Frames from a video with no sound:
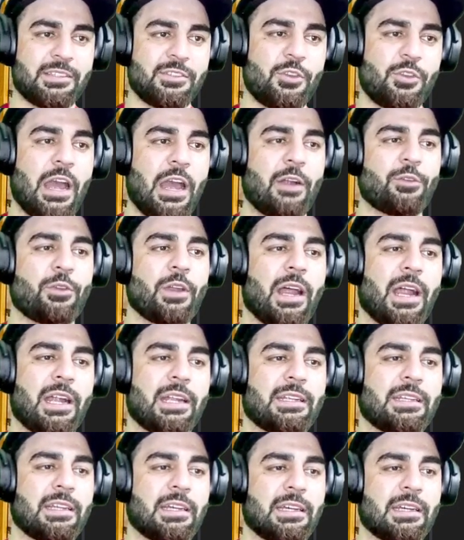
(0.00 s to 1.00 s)
You have to
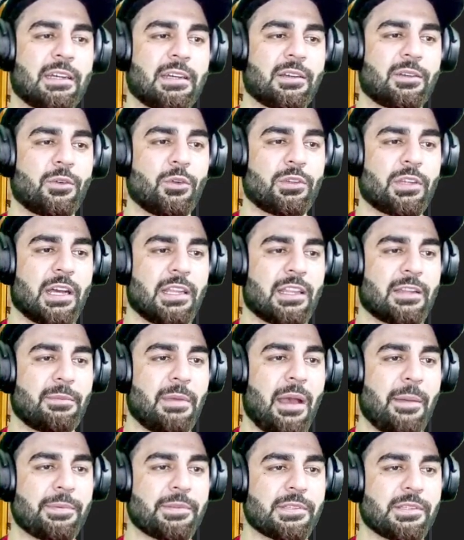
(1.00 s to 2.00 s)
add good color maps.